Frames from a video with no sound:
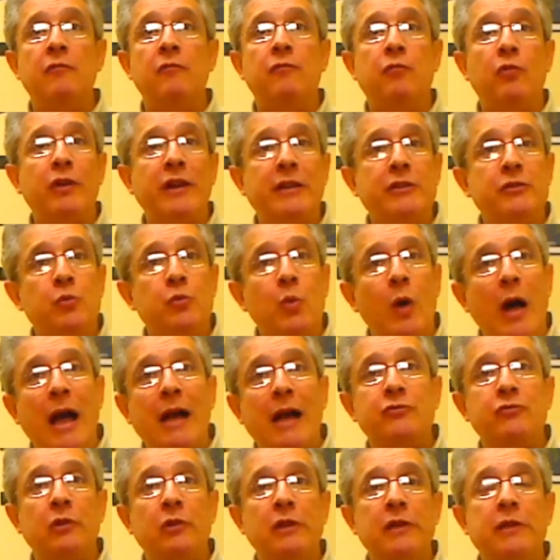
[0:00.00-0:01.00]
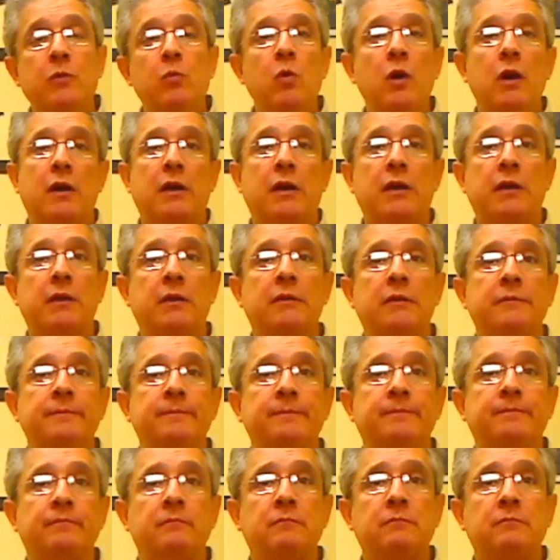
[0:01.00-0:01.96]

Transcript: for it to actually work.